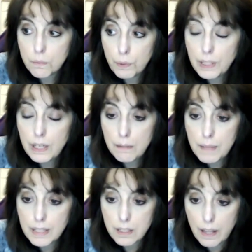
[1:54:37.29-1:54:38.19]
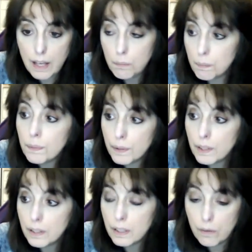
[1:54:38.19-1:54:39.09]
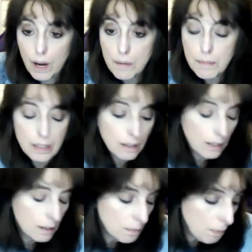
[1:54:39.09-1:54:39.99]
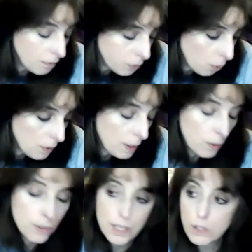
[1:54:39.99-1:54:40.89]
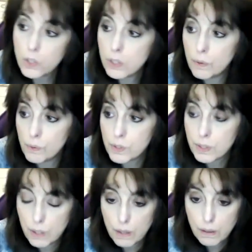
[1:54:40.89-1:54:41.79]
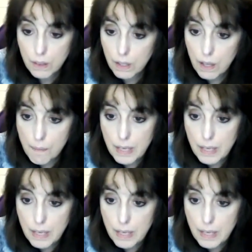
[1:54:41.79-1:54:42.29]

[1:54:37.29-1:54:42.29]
need mental help in here. I mean, before there's issues, I